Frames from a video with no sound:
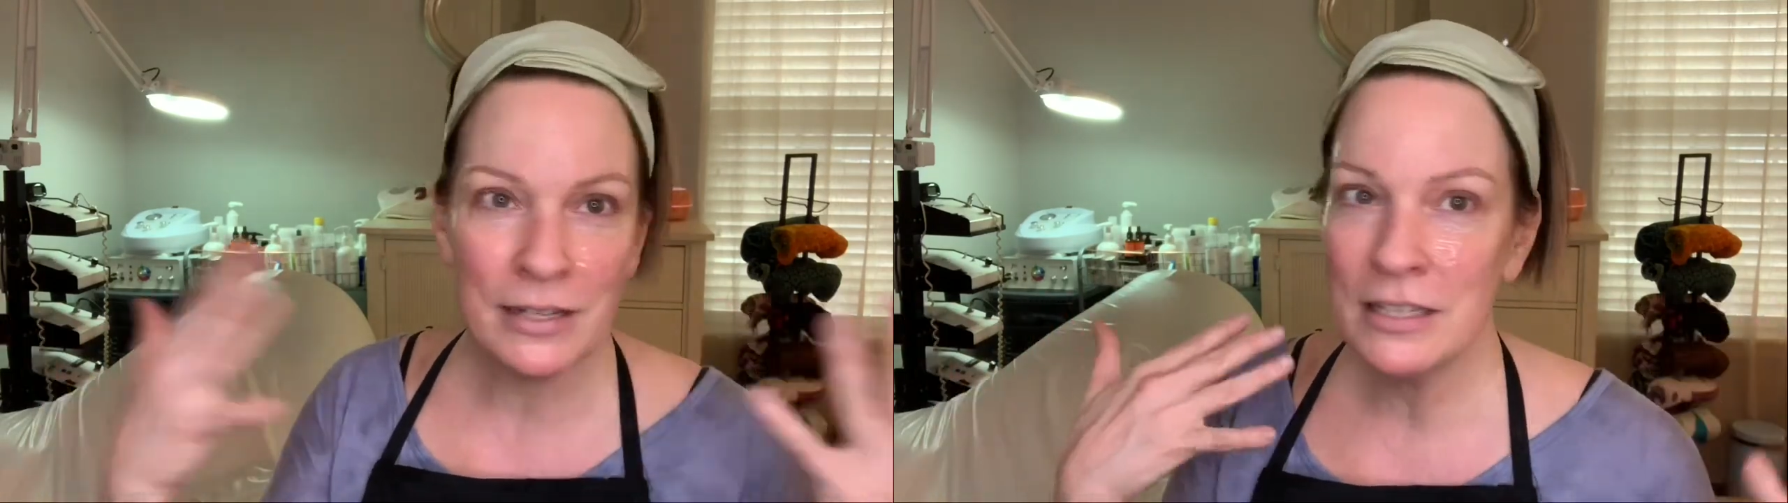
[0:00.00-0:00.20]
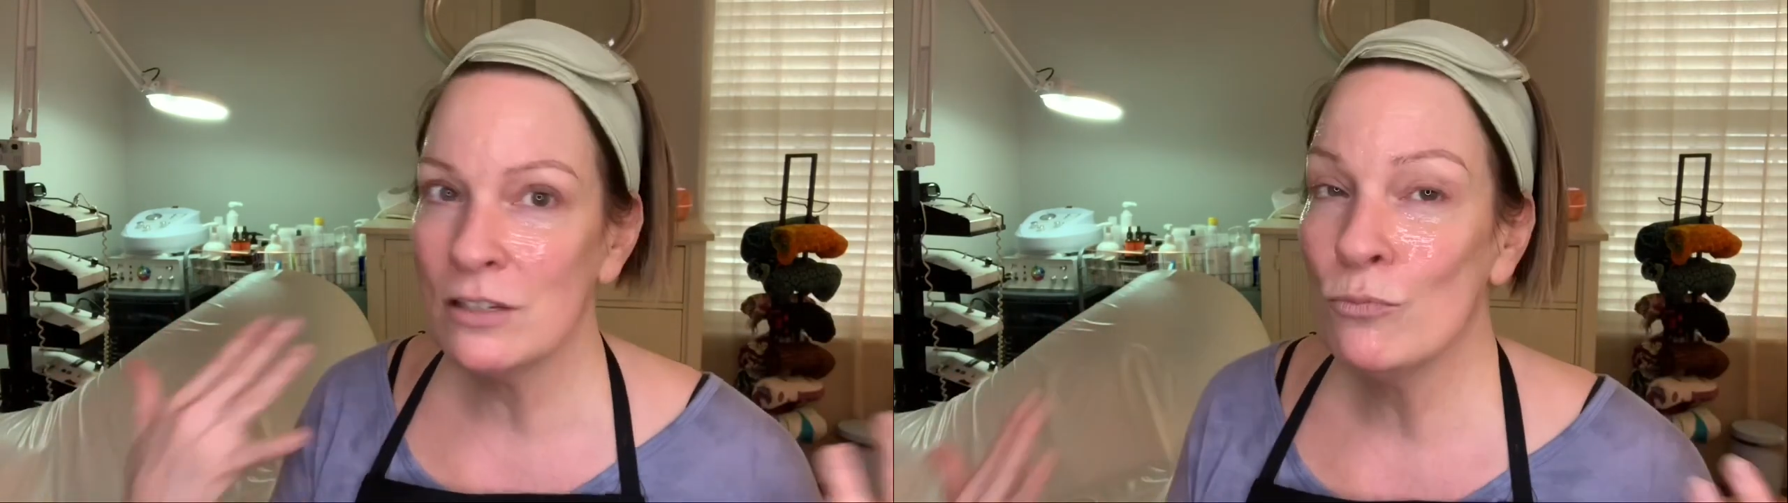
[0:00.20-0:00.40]

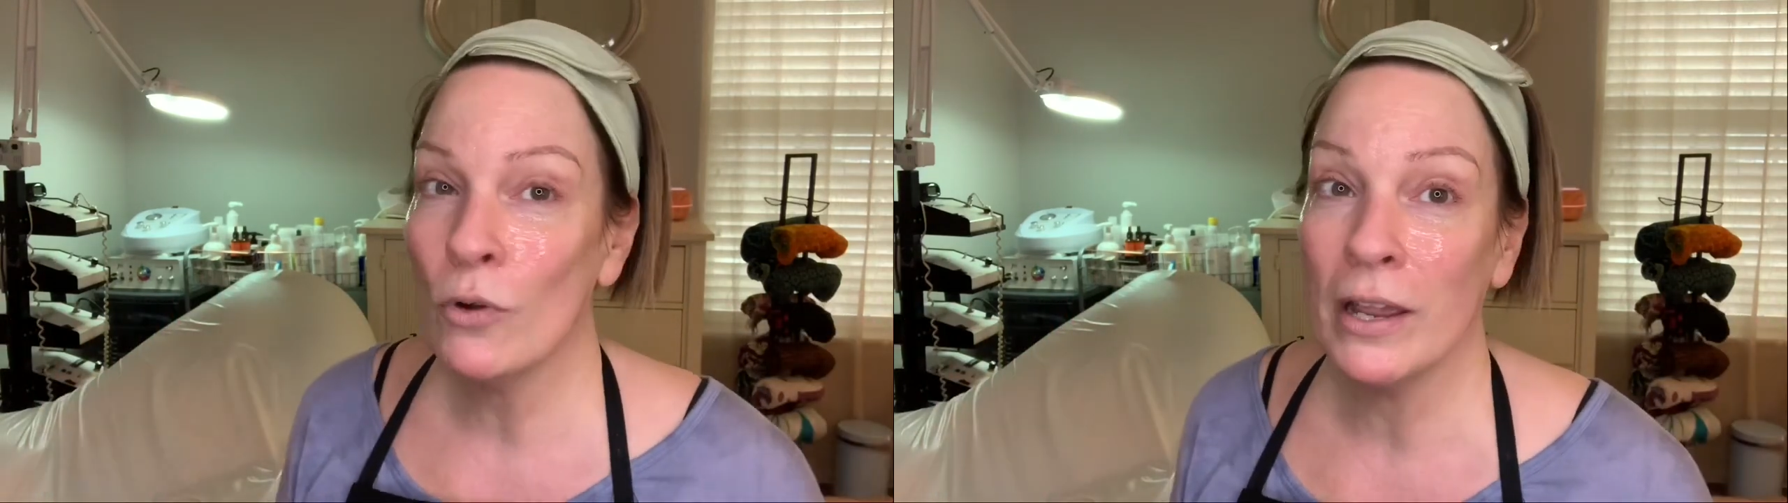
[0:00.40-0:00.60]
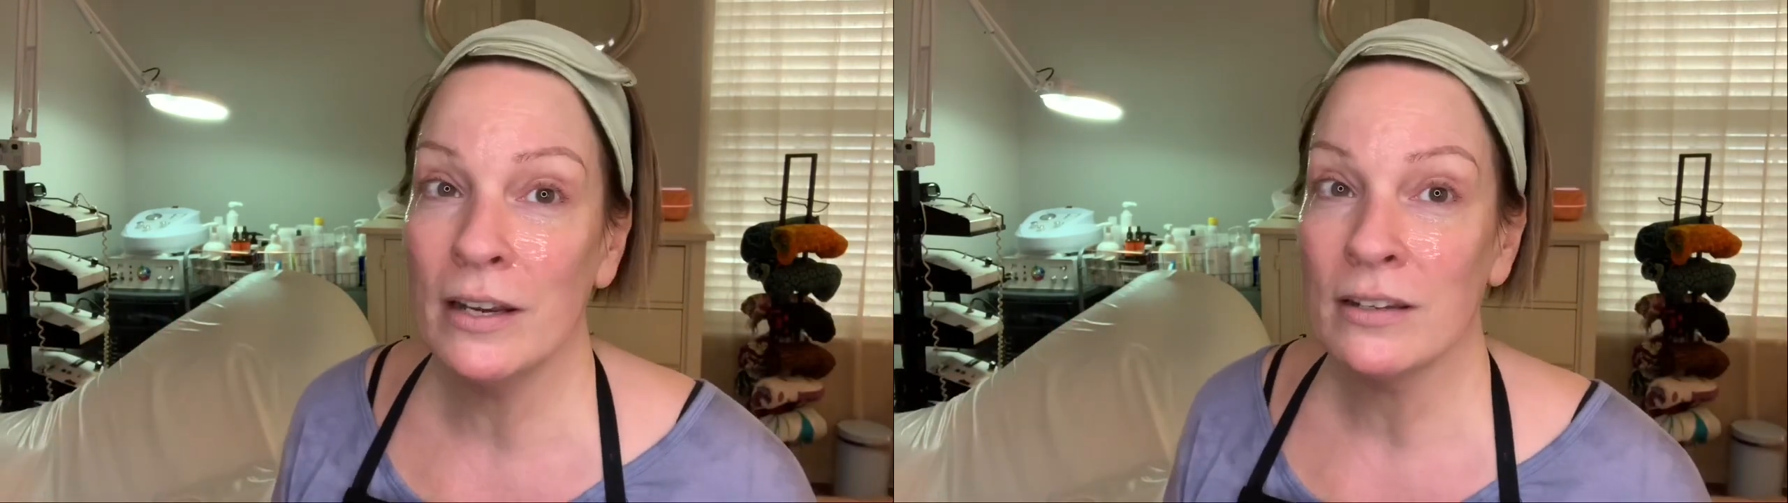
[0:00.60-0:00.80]
nice and
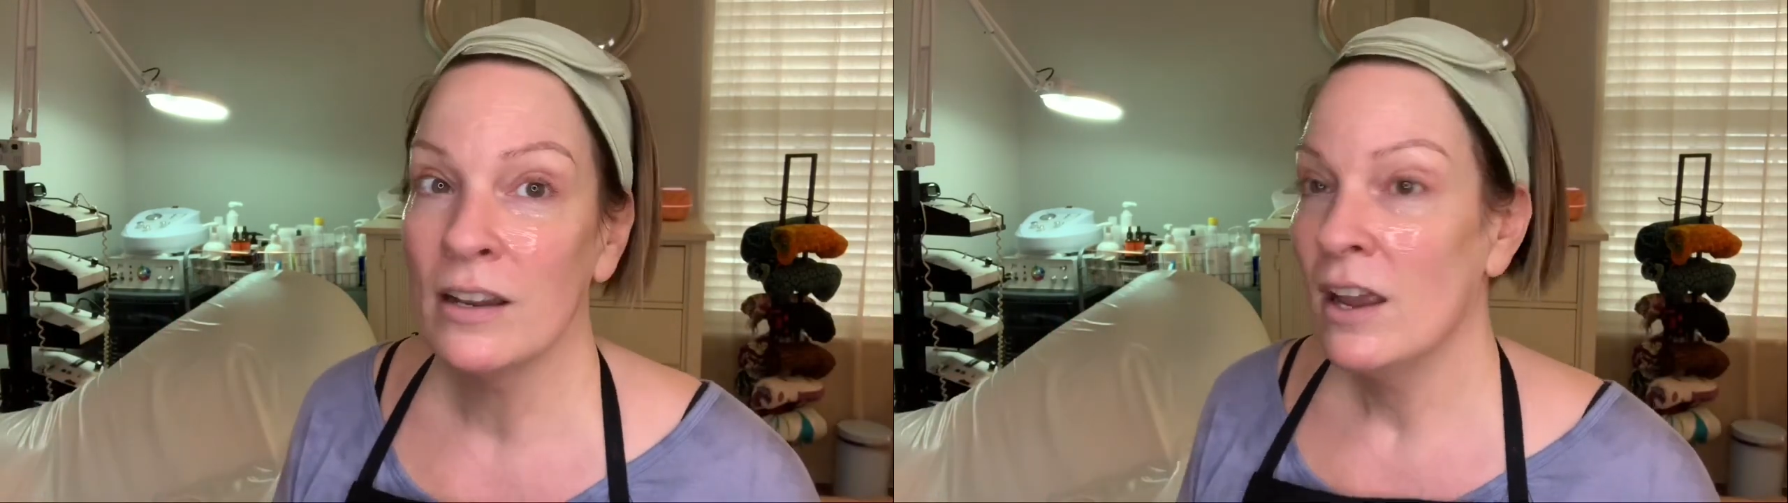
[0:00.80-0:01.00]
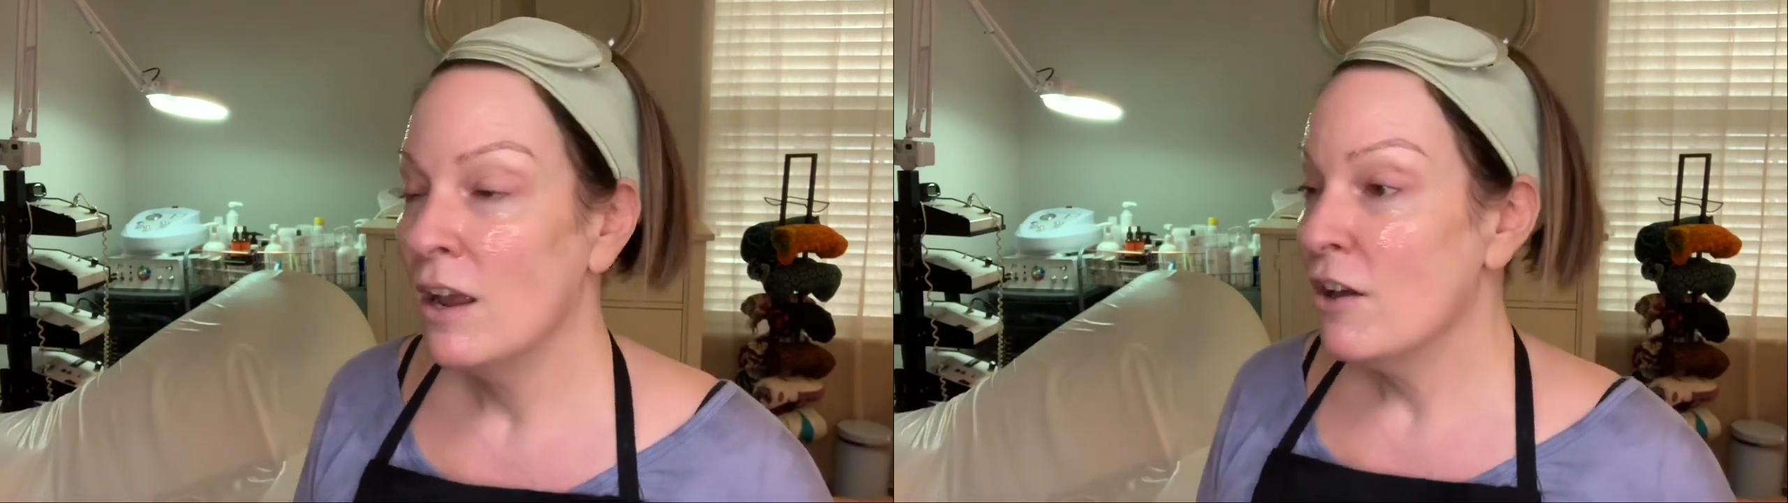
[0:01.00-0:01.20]
wet
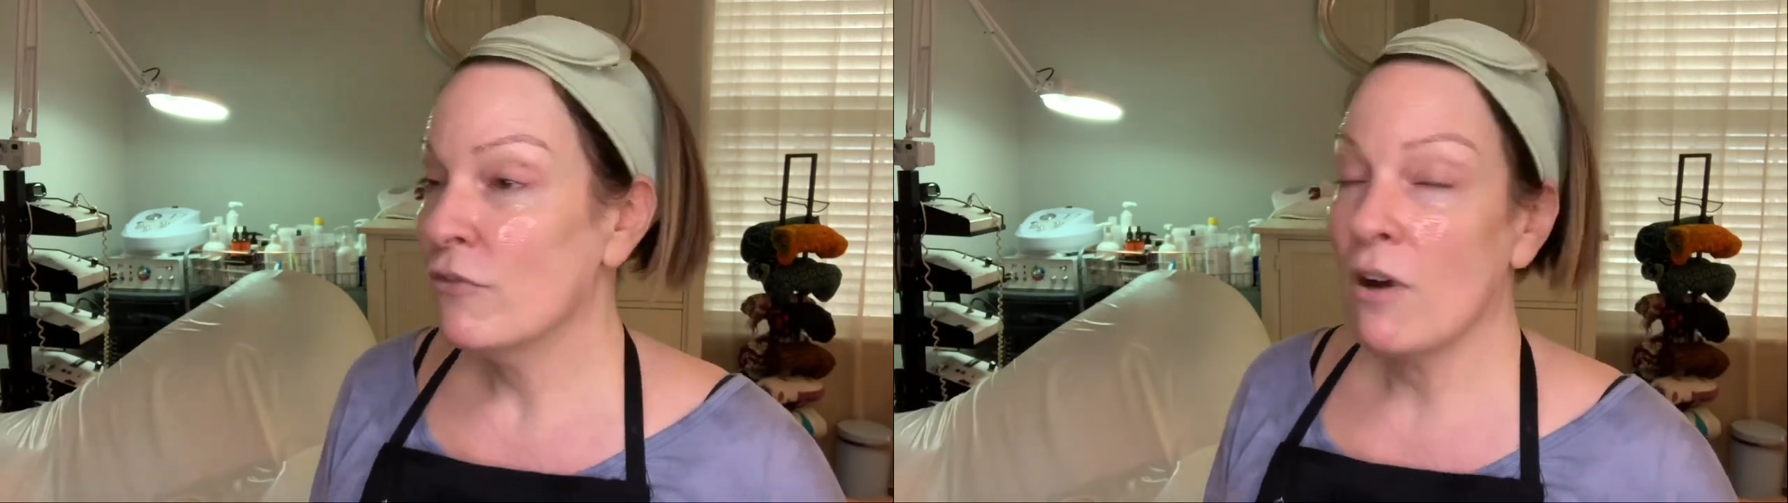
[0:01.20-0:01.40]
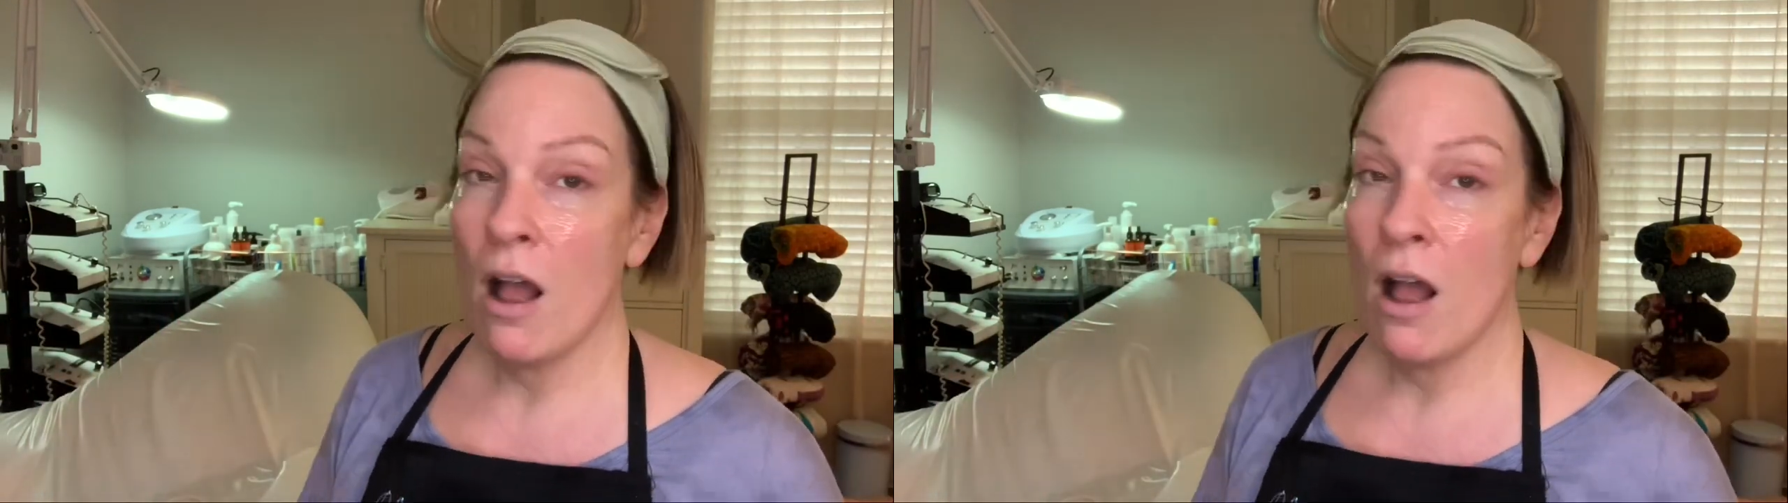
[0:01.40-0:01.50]
for